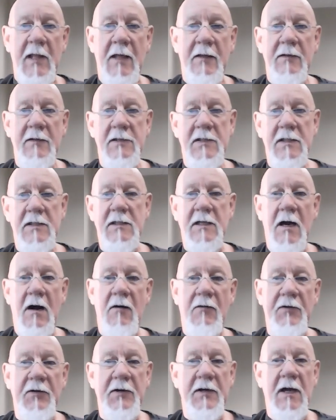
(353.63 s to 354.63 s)
This is
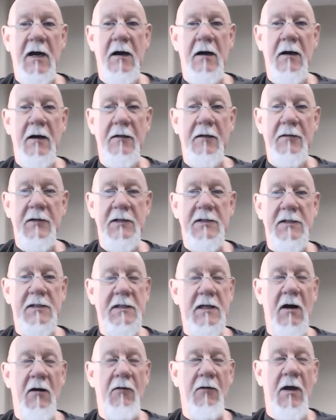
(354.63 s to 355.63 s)

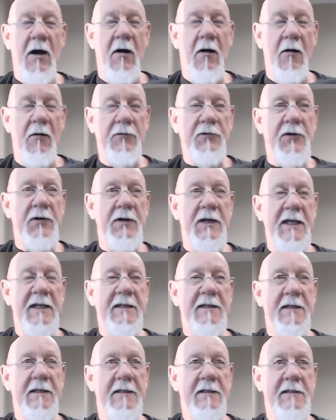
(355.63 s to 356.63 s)
called
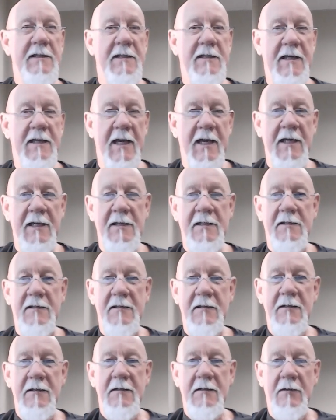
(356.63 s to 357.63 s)
alternate
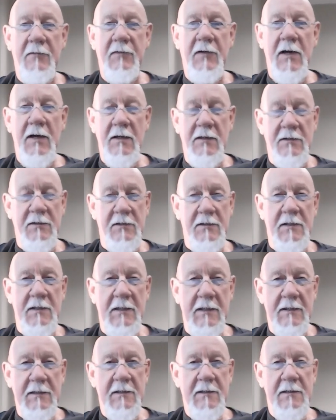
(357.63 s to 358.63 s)
states of
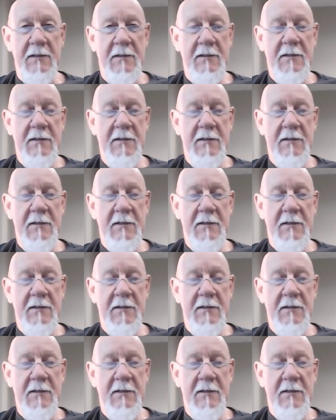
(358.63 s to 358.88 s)
consciousness.